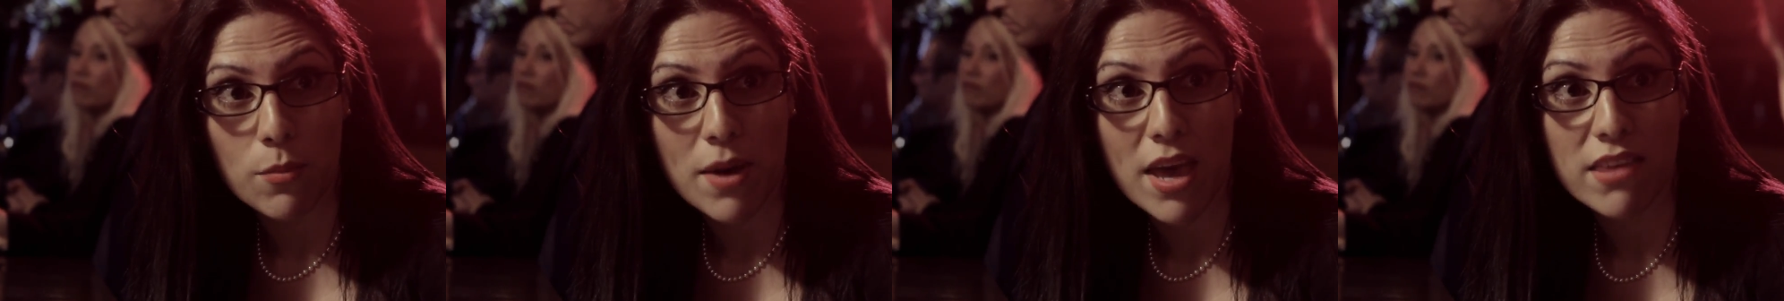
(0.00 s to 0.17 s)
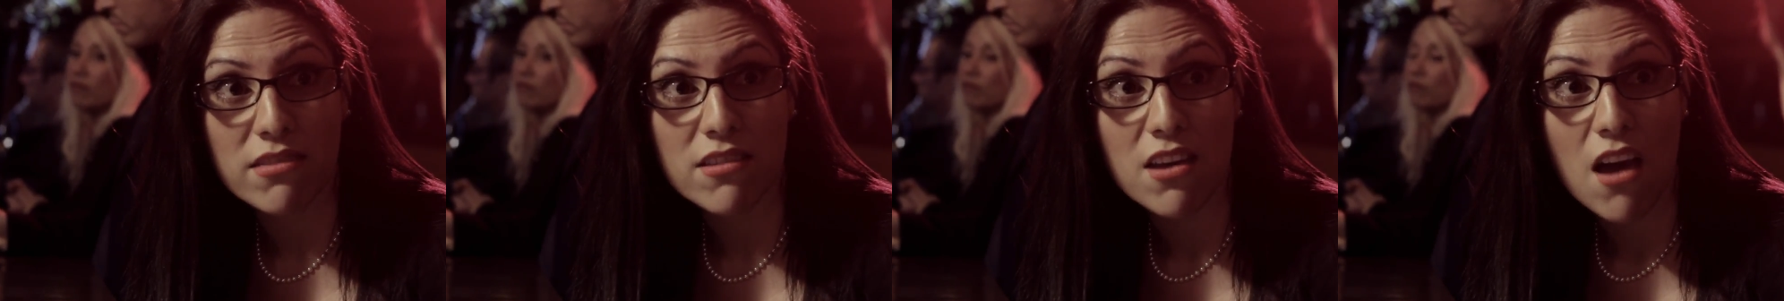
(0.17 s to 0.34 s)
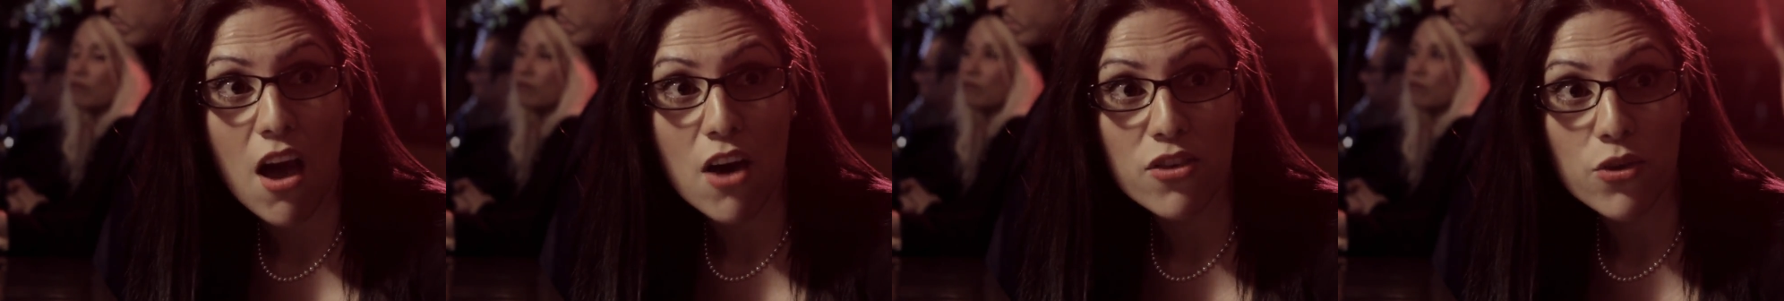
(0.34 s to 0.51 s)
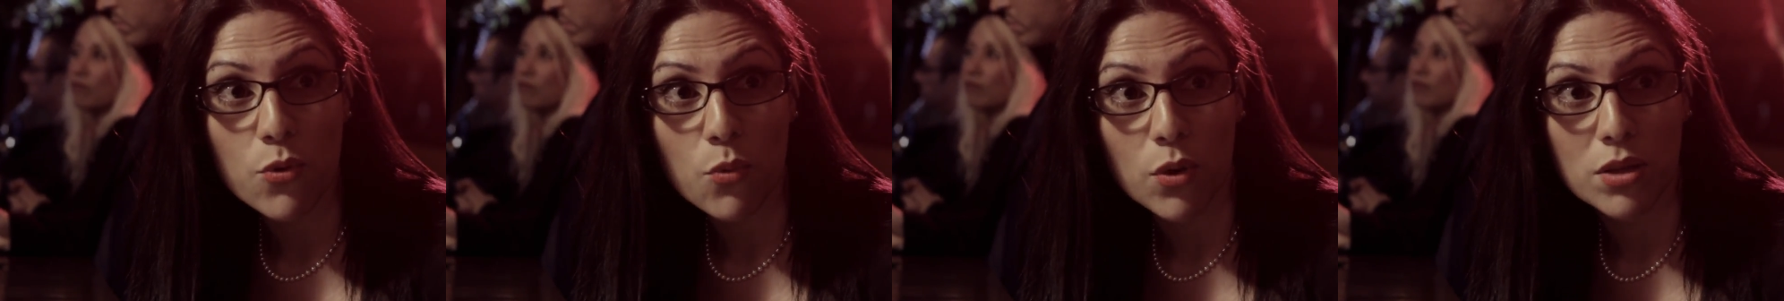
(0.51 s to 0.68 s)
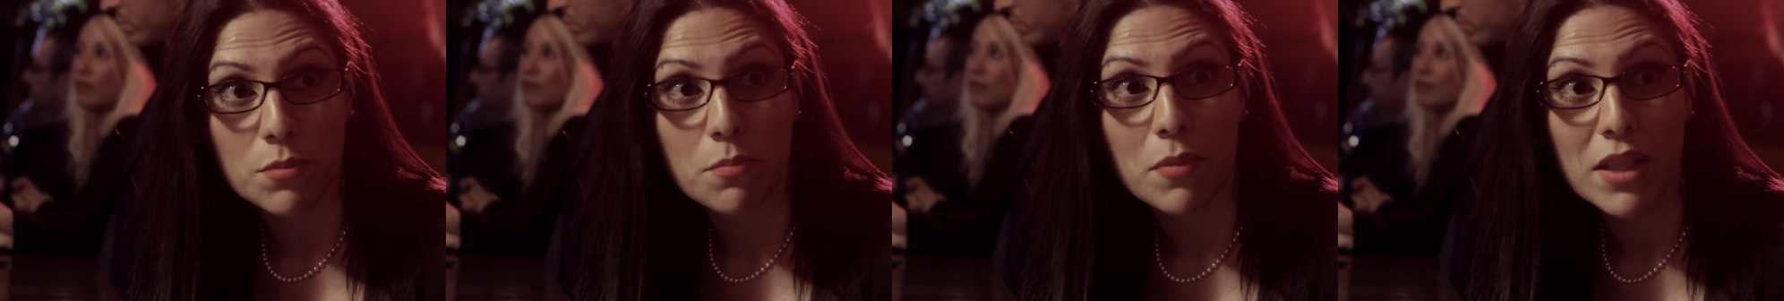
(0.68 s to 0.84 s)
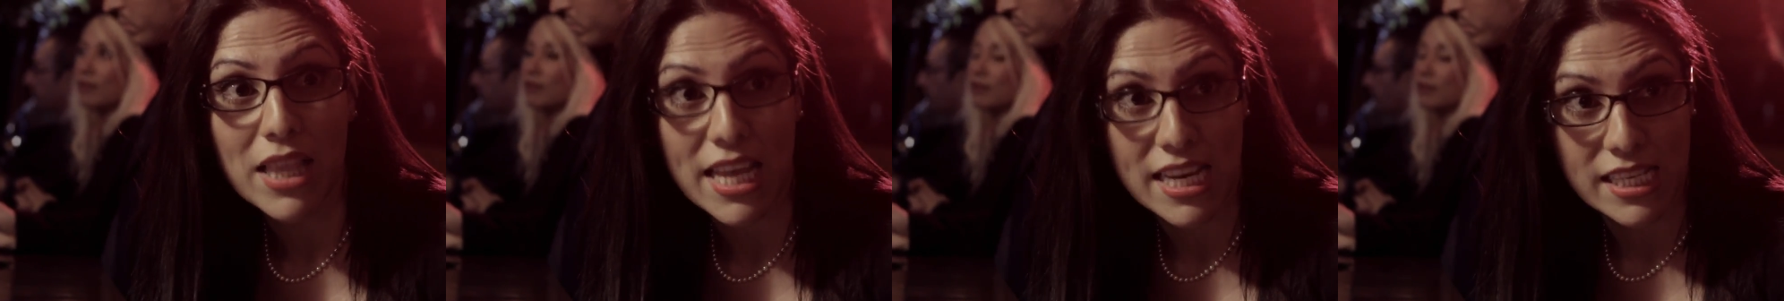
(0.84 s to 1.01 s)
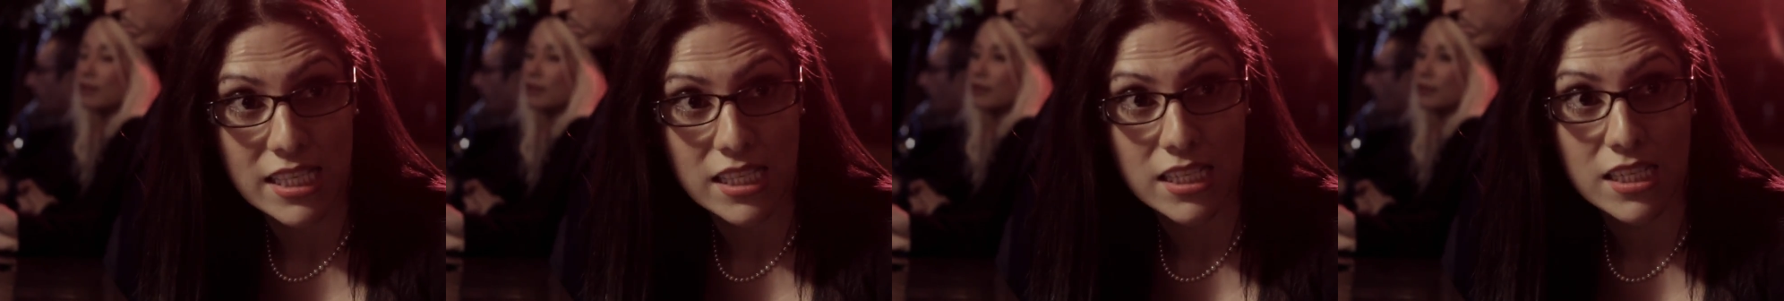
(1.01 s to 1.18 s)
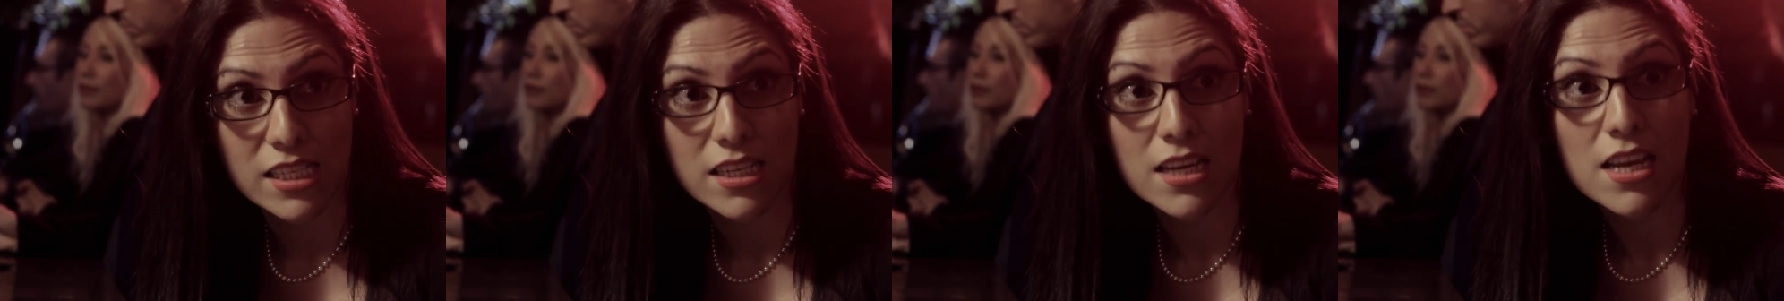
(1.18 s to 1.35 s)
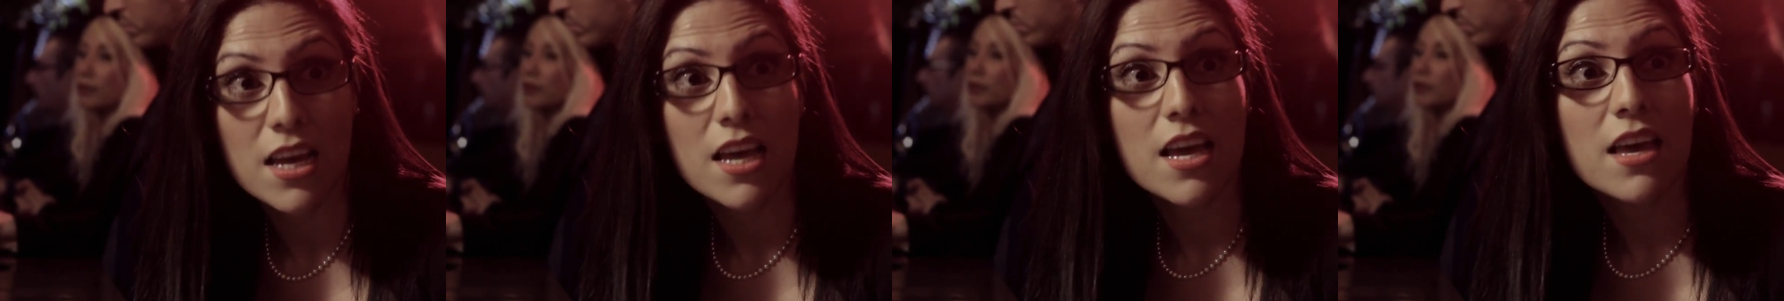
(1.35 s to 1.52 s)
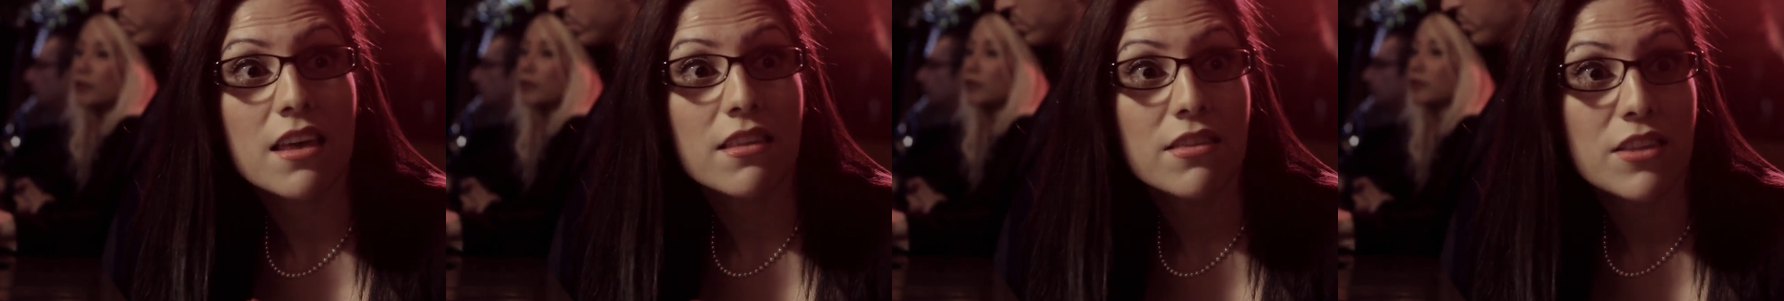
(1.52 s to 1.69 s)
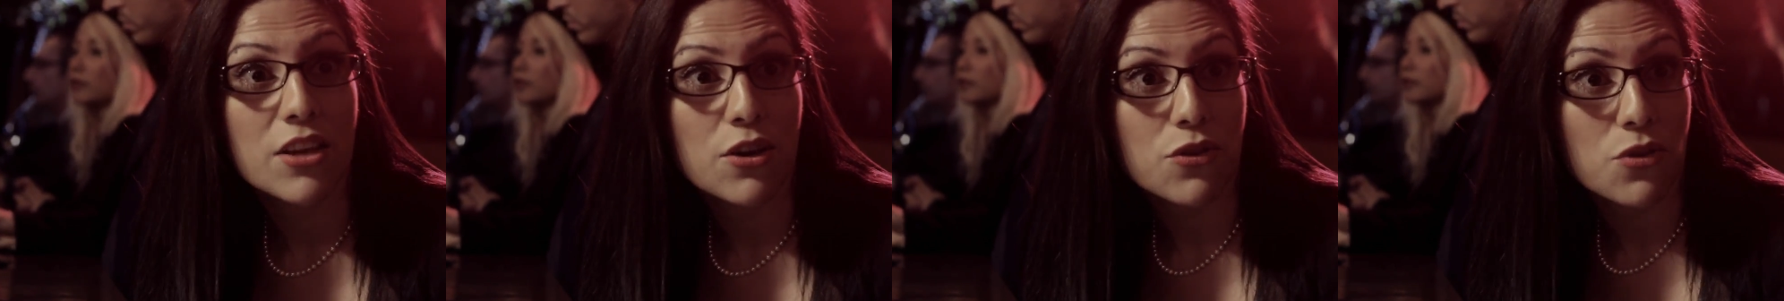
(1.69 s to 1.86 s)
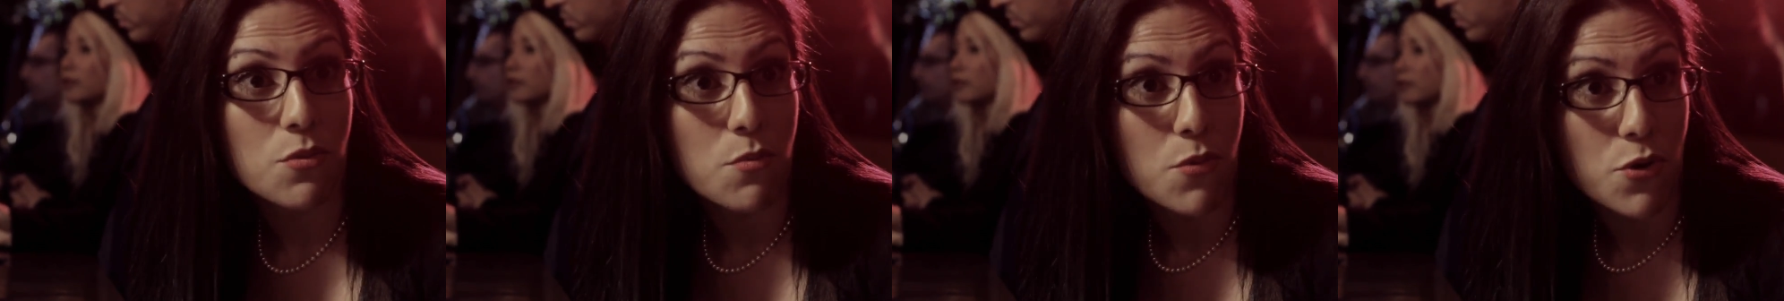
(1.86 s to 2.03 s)
Speaker 1: home, and the other one placed it
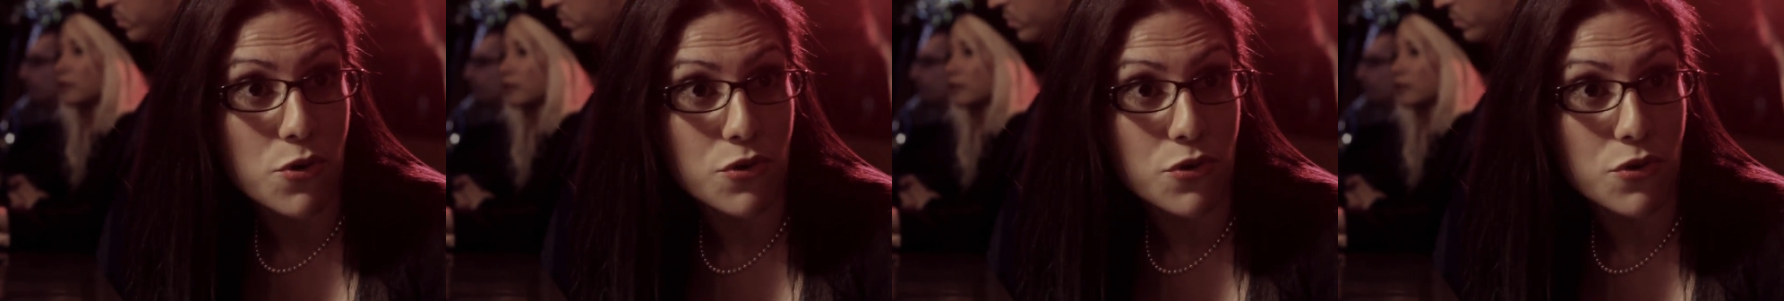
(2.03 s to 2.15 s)
near the